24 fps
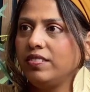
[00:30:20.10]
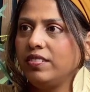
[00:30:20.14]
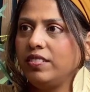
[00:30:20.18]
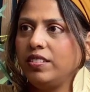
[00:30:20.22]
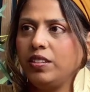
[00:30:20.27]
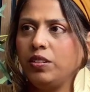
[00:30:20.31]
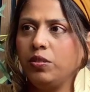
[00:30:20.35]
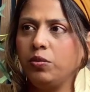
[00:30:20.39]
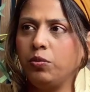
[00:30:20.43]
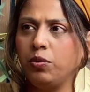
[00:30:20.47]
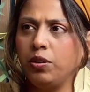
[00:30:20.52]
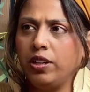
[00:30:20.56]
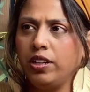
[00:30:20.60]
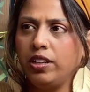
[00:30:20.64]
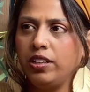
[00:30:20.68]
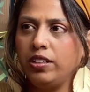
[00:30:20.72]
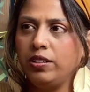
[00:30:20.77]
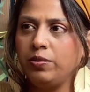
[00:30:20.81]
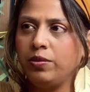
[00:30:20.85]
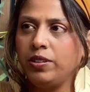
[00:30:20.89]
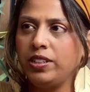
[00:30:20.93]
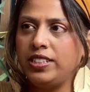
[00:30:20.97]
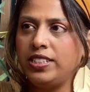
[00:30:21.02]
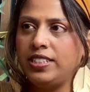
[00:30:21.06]

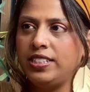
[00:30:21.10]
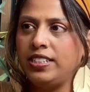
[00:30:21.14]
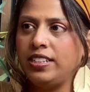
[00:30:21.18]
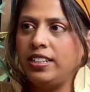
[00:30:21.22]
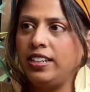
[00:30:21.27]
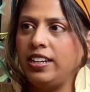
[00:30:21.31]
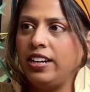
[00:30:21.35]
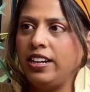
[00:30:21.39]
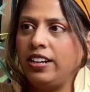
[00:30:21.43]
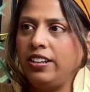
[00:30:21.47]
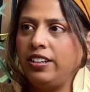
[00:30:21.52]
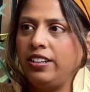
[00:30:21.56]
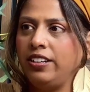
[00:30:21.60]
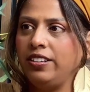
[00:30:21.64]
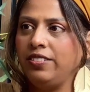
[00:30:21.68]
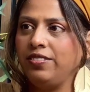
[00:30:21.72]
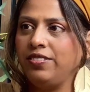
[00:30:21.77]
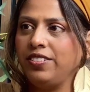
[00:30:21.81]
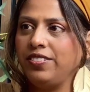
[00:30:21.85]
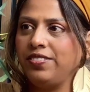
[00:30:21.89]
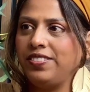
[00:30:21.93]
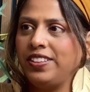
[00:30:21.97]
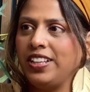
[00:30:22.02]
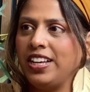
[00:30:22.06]
What's the narrative
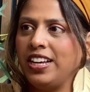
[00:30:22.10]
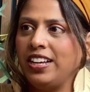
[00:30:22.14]
of that?